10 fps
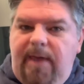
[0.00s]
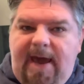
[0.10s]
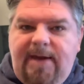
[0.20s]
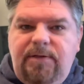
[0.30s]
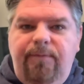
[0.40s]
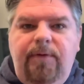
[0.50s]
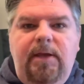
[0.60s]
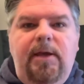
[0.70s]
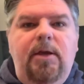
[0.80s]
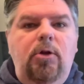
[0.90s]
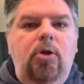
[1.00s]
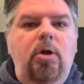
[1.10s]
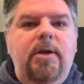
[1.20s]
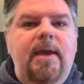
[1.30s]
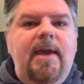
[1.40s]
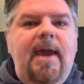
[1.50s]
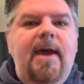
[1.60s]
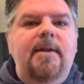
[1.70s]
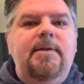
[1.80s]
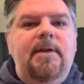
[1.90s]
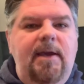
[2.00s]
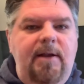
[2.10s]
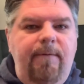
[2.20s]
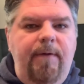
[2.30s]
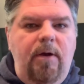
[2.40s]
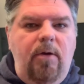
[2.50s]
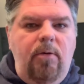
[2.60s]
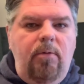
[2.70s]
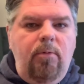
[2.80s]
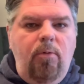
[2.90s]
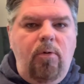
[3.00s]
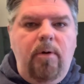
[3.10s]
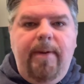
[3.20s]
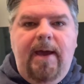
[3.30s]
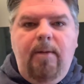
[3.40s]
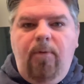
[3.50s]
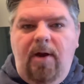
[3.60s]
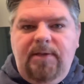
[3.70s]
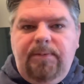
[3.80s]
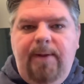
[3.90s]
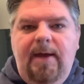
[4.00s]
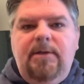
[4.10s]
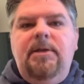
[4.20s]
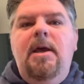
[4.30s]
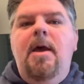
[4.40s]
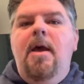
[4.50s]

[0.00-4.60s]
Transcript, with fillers: actively looking at NFL quarterback prospects